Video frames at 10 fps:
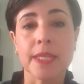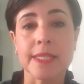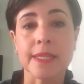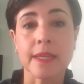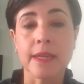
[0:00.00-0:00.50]

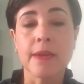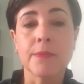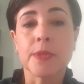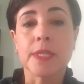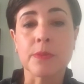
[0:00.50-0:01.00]
things like
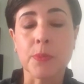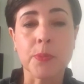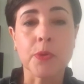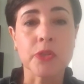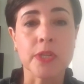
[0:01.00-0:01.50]

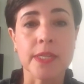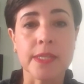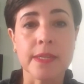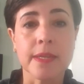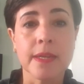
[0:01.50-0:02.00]

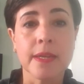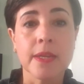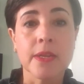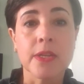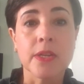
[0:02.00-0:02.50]
disproportionate
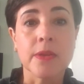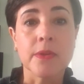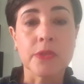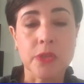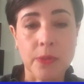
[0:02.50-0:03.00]

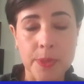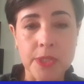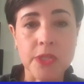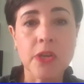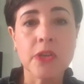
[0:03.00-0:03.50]
stop and
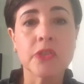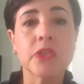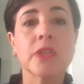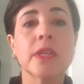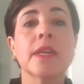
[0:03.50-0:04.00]

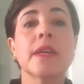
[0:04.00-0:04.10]
search.